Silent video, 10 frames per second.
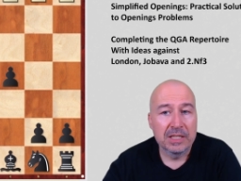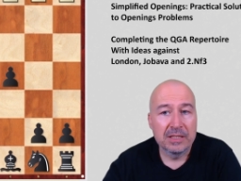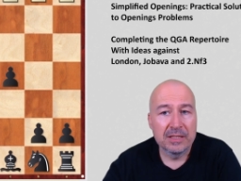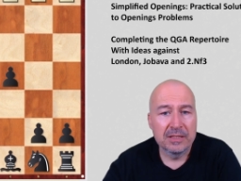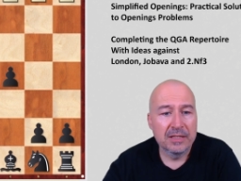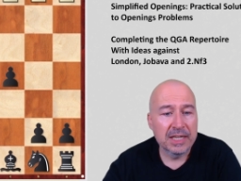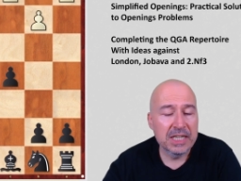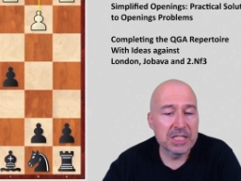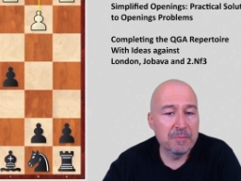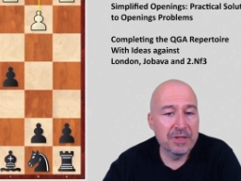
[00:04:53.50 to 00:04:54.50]

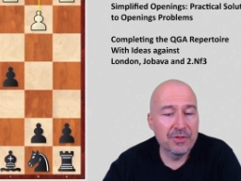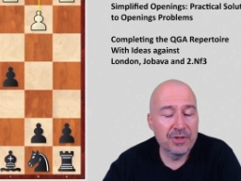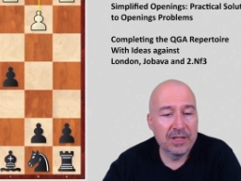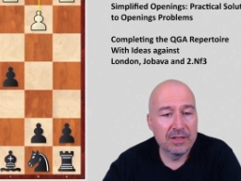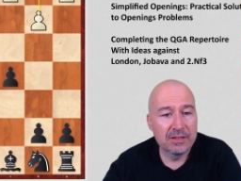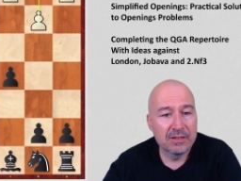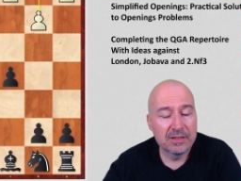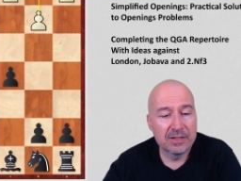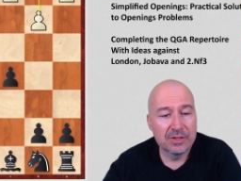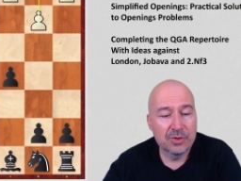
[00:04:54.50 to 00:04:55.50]
Against b3,
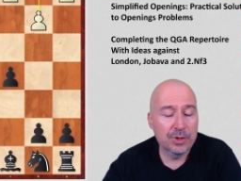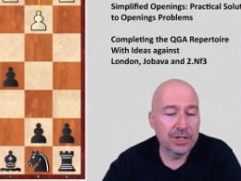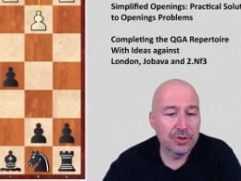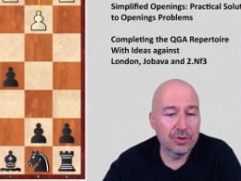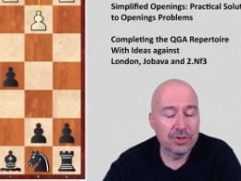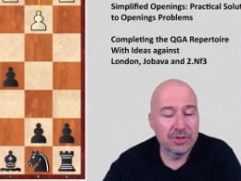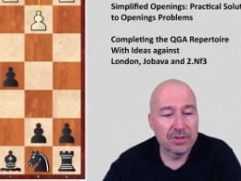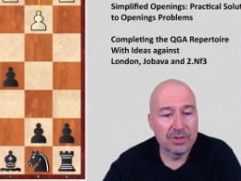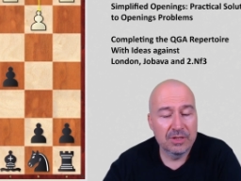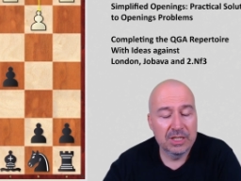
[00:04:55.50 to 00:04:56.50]
the Zuckertort
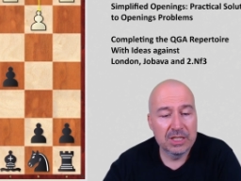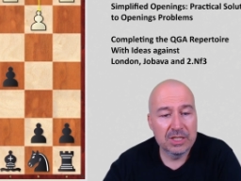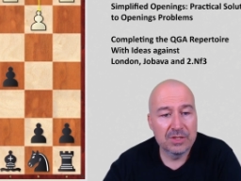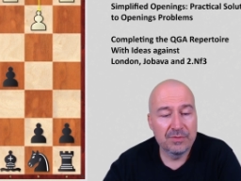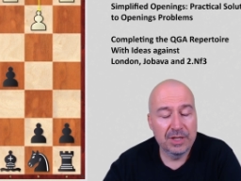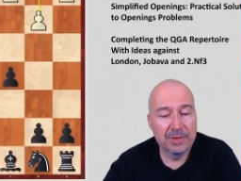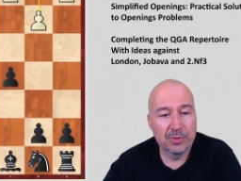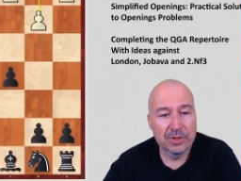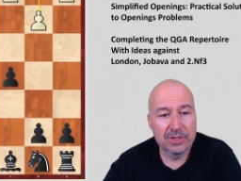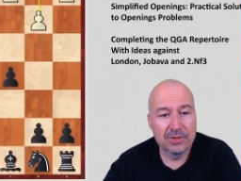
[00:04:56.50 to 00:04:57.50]
it's very
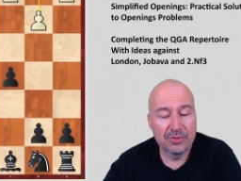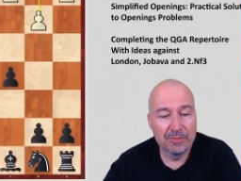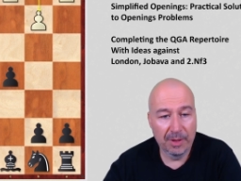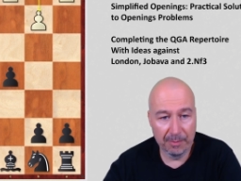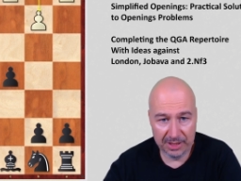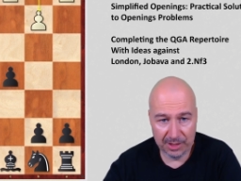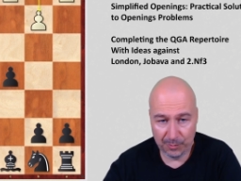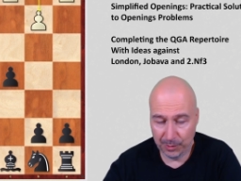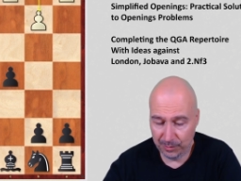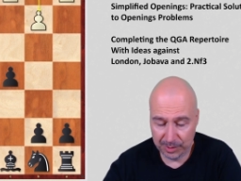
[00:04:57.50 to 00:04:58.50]
important to remember that
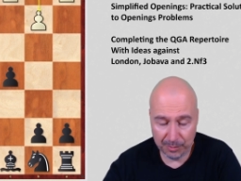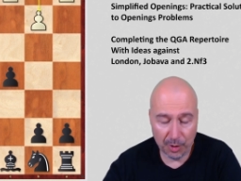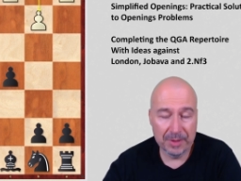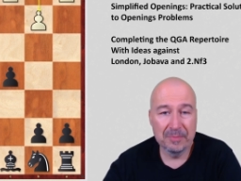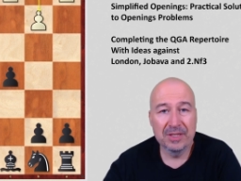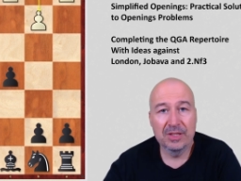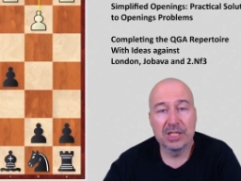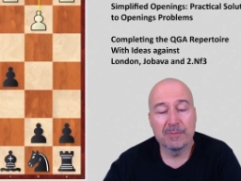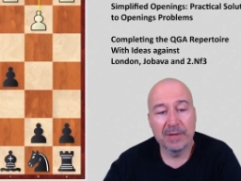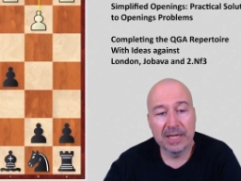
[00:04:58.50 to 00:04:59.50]
when the moment b3
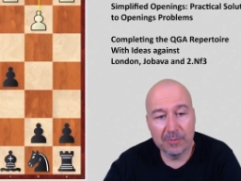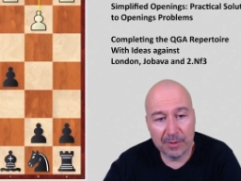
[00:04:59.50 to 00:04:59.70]
is played,